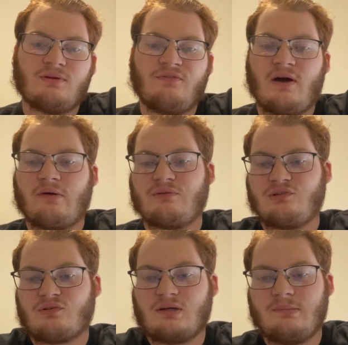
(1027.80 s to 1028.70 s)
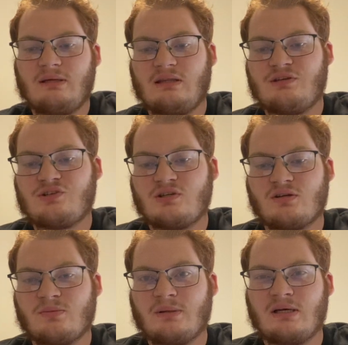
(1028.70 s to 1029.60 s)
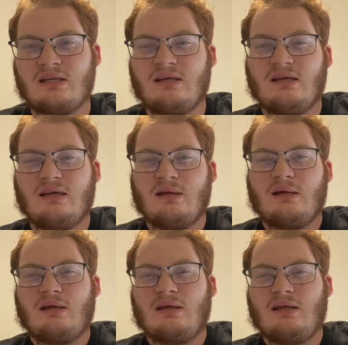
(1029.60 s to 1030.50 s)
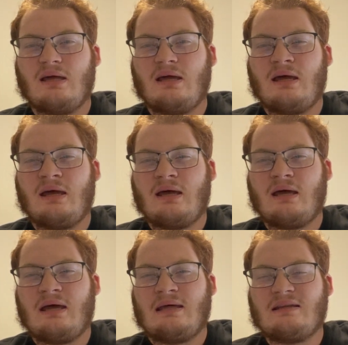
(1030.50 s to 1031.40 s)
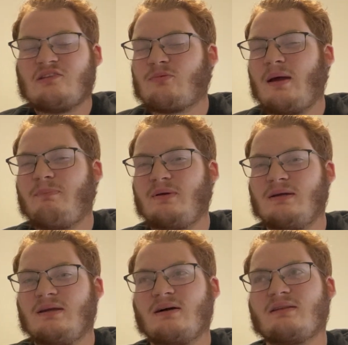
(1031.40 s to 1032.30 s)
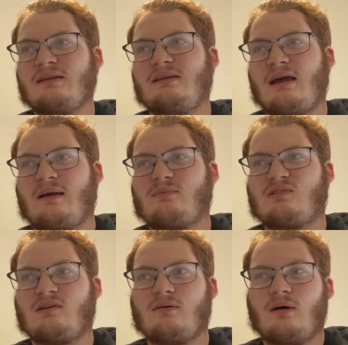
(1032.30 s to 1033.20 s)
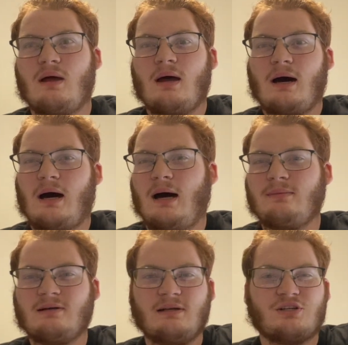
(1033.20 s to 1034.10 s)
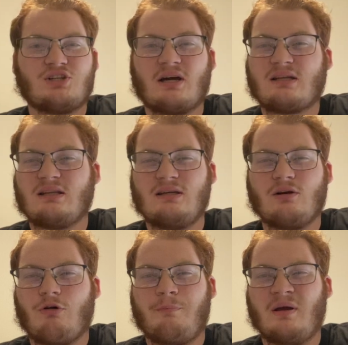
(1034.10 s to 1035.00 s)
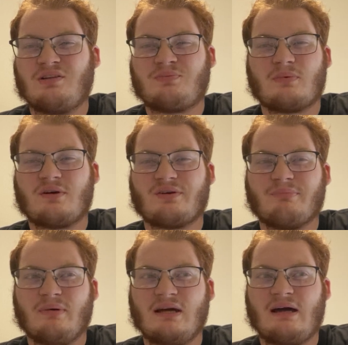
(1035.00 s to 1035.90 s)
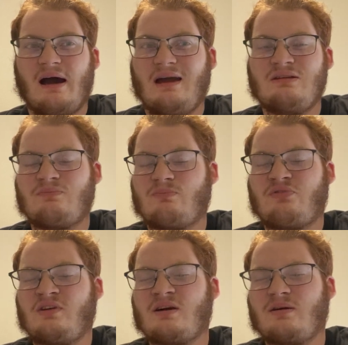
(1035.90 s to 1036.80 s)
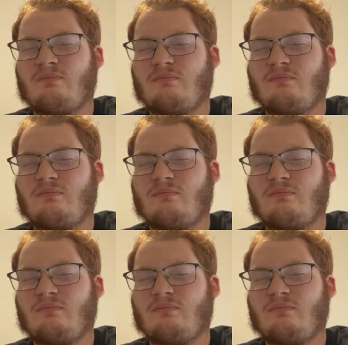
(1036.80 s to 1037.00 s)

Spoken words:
Falcons are going to be this year. But this might be an ugly game. So, I'm going to shockingly go with Pittsburgh. But I think